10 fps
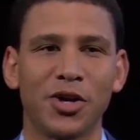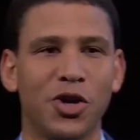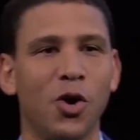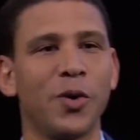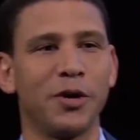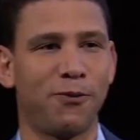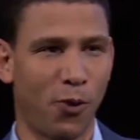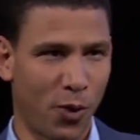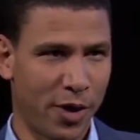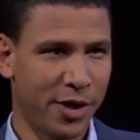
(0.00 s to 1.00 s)
Going
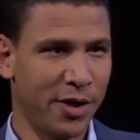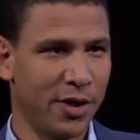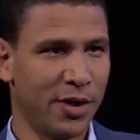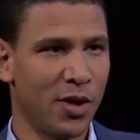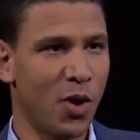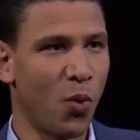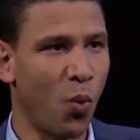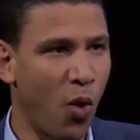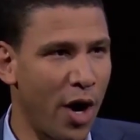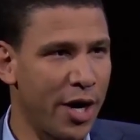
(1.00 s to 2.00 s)
forward,
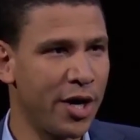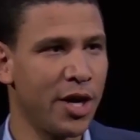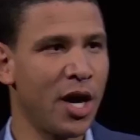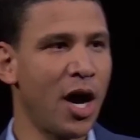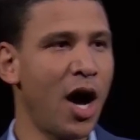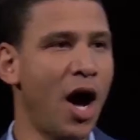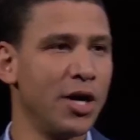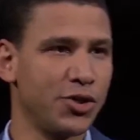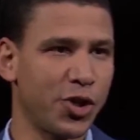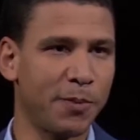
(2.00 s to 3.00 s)

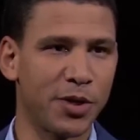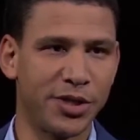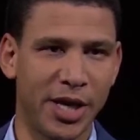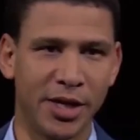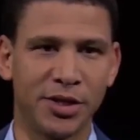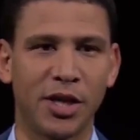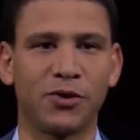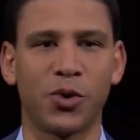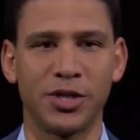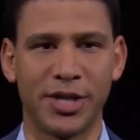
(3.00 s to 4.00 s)
100% of
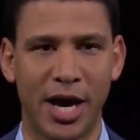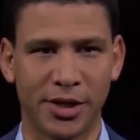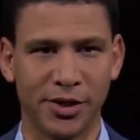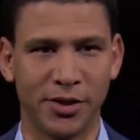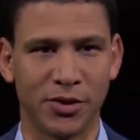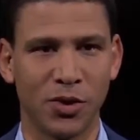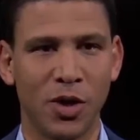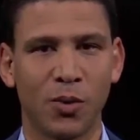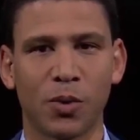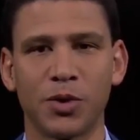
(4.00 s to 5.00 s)
transactions
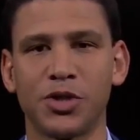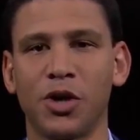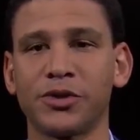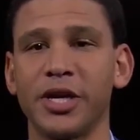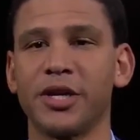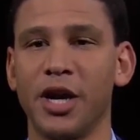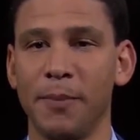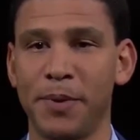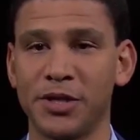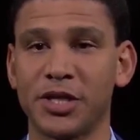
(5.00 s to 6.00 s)
will result in
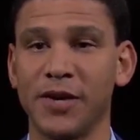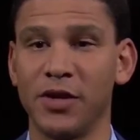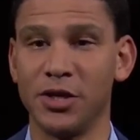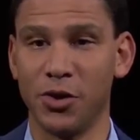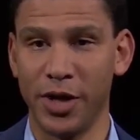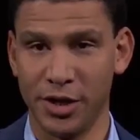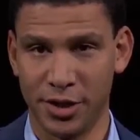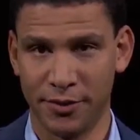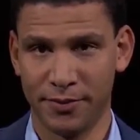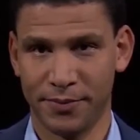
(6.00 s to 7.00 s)
Compass giving a
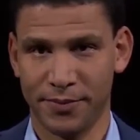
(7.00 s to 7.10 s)
donation.